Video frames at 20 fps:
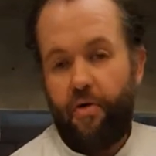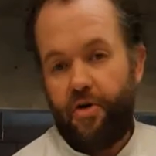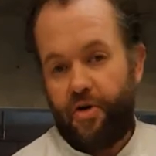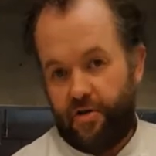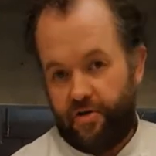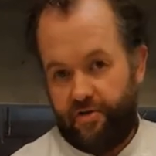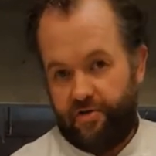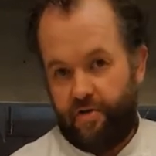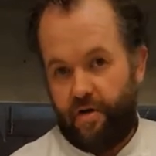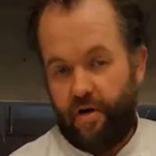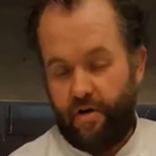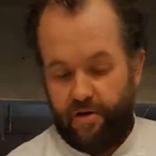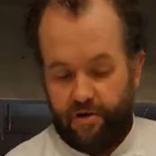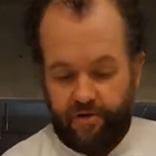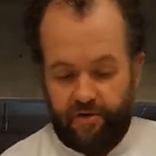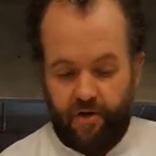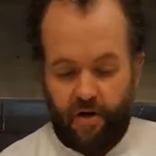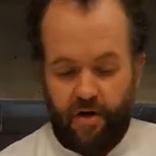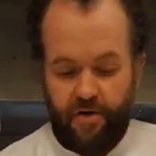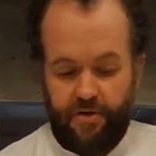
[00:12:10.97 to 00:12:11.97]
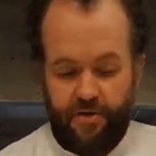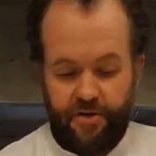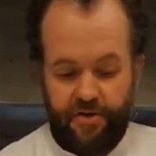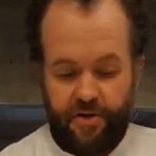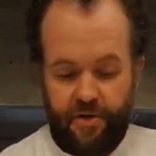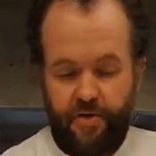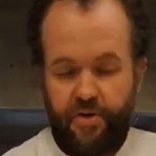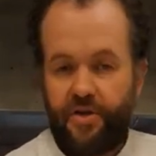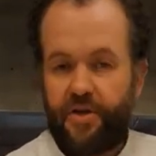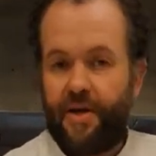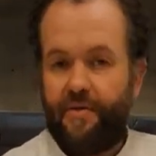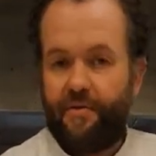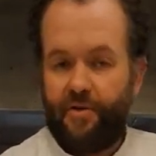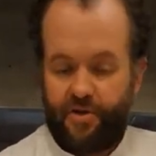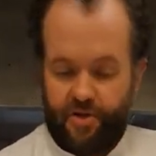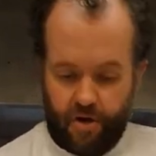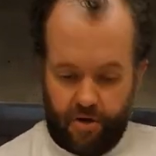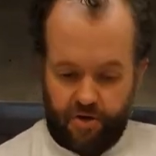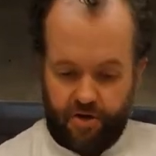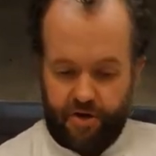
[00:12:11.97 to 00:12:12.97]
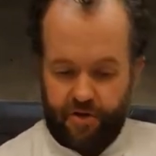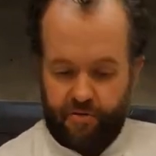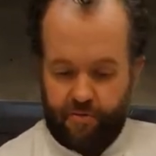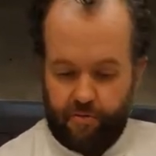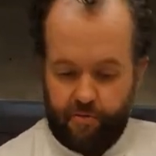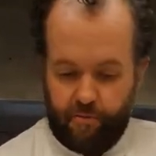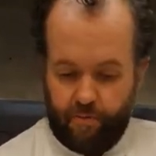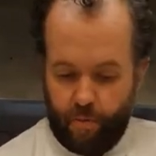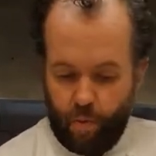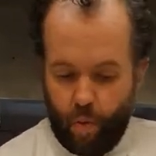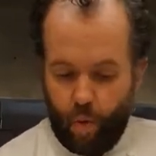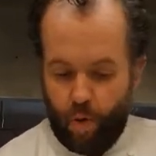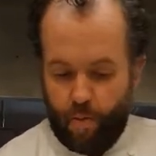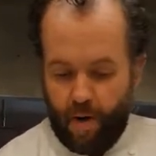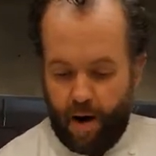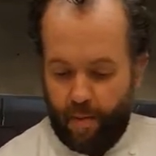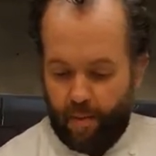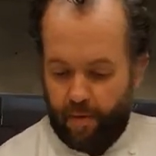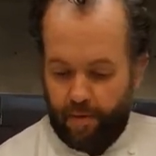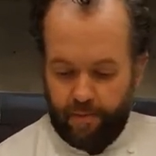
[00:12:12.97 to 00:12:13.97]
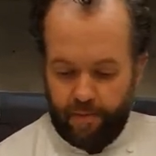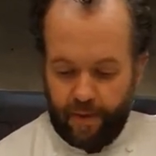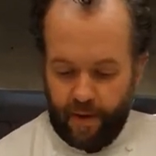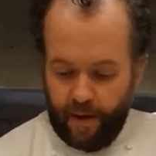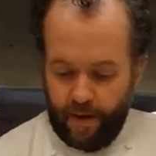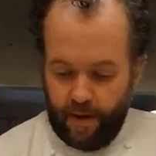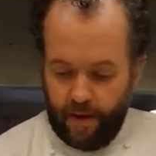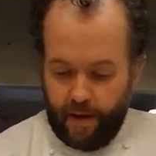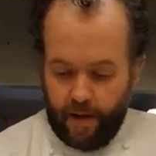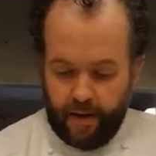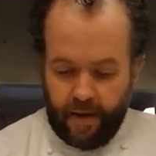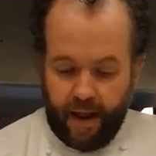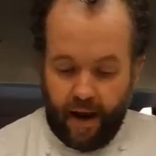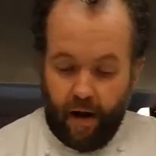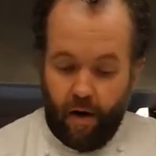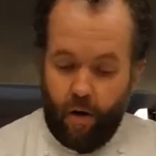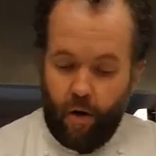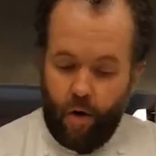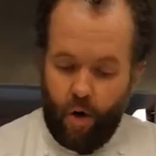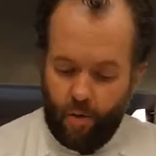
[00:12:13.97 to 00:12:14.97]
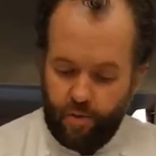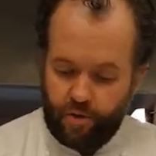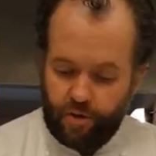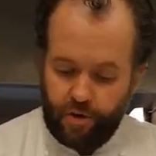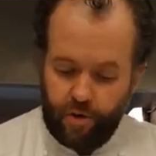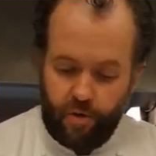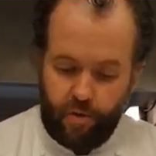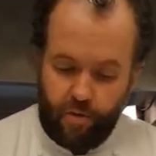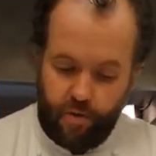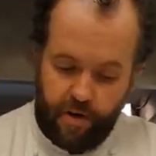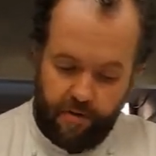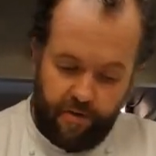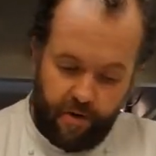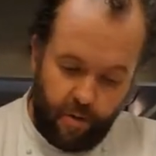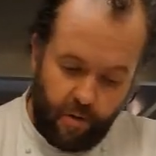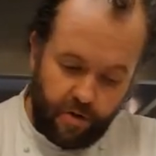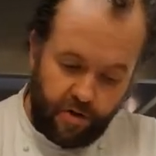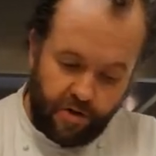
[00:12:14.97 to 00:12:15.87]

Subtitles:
you start your starters, you'll just give it a chance to warm up. Now, optional if you want